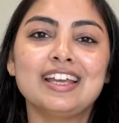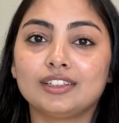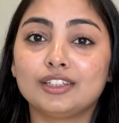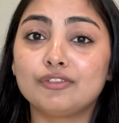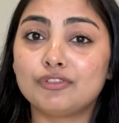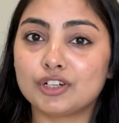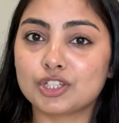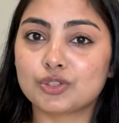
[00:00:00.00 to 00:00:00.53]

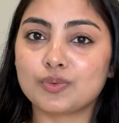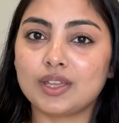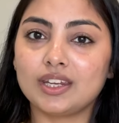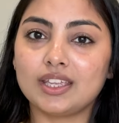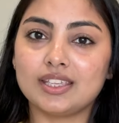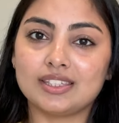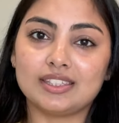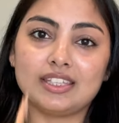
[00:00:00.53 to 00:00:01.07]
The first one
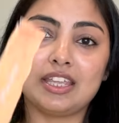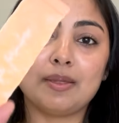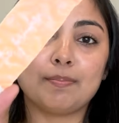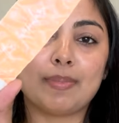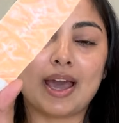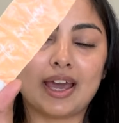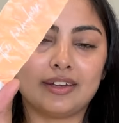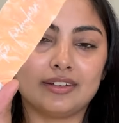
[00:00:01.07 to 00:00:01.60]
is the
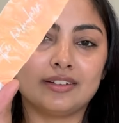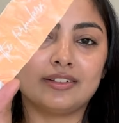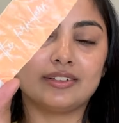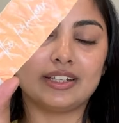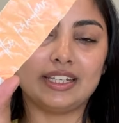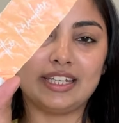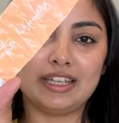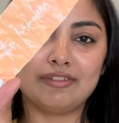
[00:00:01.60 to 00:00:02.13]
Barrier
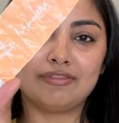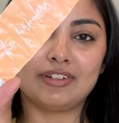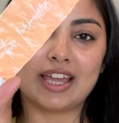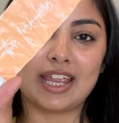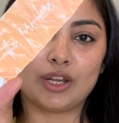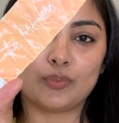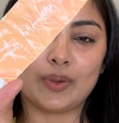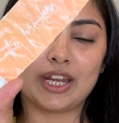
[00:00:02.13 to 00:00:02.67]
Relief
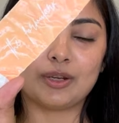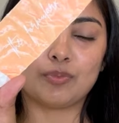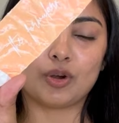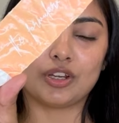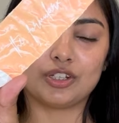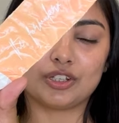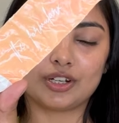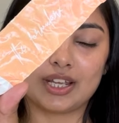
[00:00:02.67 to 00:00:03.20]
Lightweight
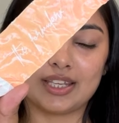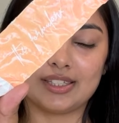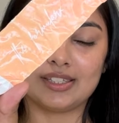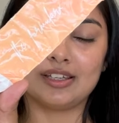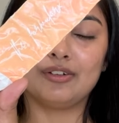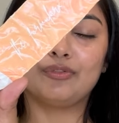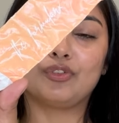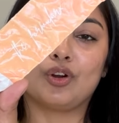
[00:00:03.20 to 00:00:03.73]

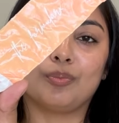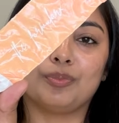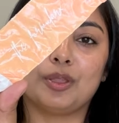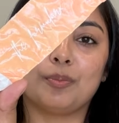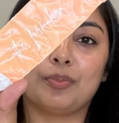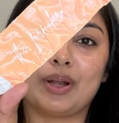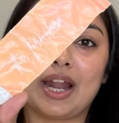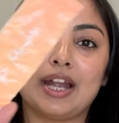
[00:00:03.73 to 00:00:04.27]
Moisturizer from the
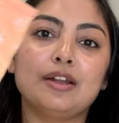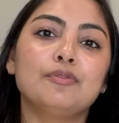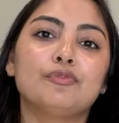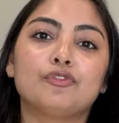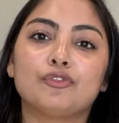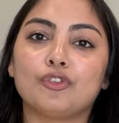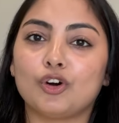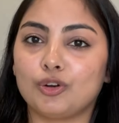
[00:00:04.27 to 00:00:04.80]
brand
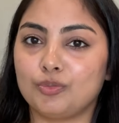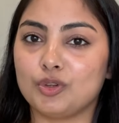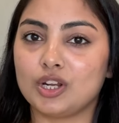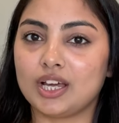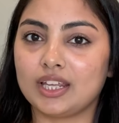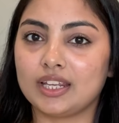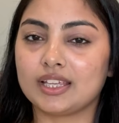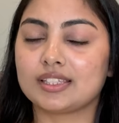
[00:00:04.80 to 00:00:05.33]

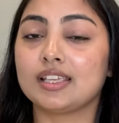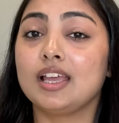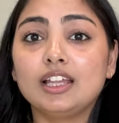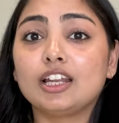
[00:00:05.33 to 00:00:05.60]
FormularX.